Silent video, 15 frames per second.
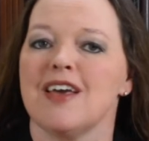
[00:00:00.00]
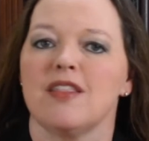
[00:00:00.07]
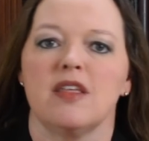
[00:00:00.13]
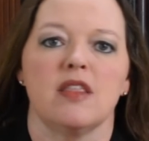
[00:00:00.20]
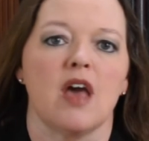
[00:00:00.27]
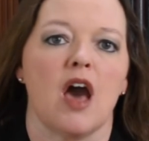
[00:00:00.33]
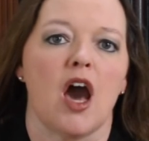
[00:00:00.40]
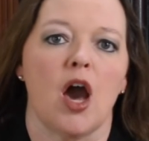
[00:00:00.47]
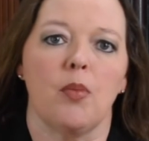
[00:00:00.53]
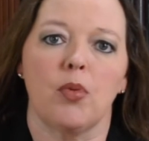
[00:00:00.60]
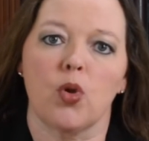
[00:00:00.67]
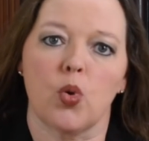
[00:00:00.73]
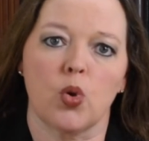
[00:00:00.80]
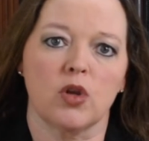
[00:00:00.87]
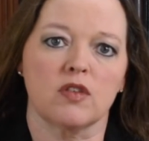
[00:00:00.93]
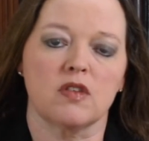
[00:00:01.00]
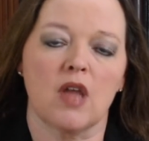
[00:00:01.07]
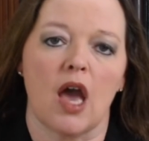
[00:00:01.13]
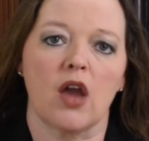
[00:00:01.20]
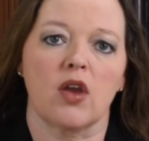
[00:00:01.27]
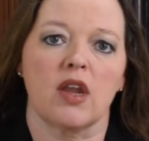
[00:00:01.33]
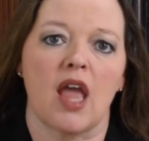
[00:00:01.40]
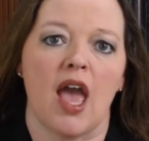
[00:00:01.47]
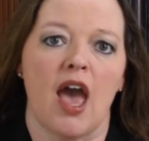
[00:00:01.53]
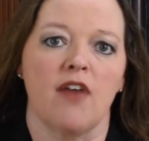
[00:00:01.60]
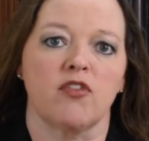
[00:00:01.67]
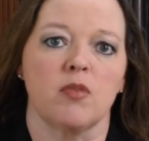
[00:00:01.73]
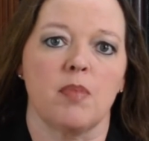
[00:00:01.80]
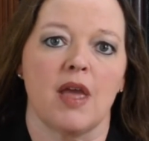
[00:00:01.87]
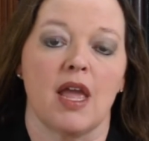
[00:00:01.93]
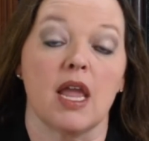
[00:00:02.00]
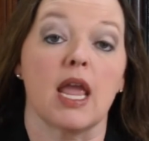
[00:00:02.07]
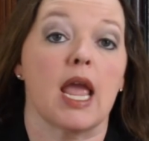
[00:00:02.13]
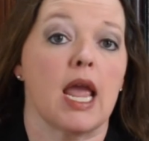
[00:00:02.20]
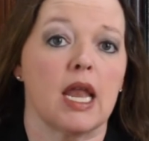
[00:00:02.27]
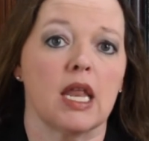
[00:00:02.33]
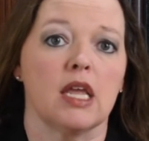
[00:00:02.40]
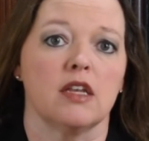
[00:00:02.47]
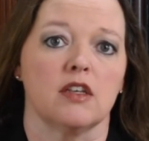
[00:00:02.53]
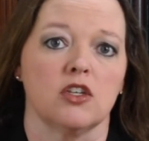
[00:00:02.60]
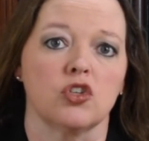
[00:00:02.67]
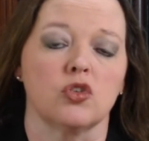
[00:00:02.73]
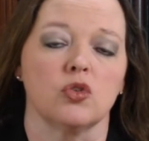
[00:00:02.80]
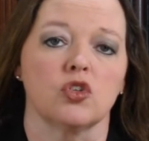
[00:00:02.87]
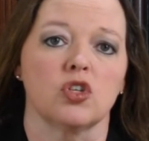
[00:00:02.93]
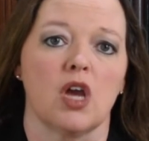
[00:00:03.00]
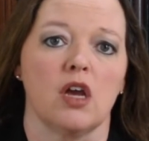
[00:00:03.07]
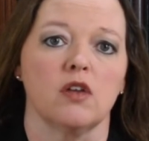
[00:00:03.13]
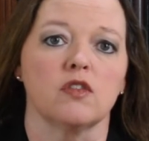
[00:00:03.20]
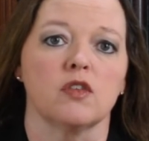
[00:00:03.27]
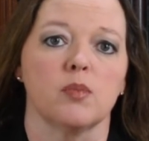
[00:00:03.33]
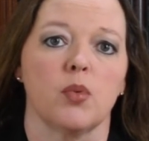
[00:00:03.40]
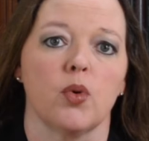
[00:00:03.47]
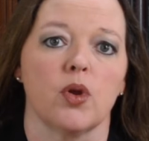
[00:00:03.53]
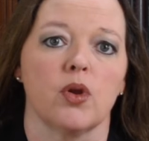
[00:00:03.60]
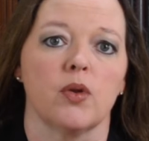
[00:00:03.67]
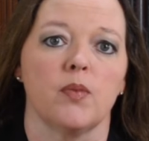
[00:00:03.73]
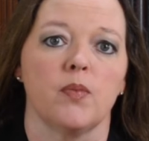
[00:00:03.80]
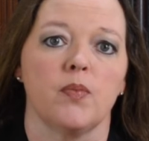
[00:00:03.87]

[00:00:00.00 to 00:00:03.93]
then the obligor is not going to have to pay any additional child support.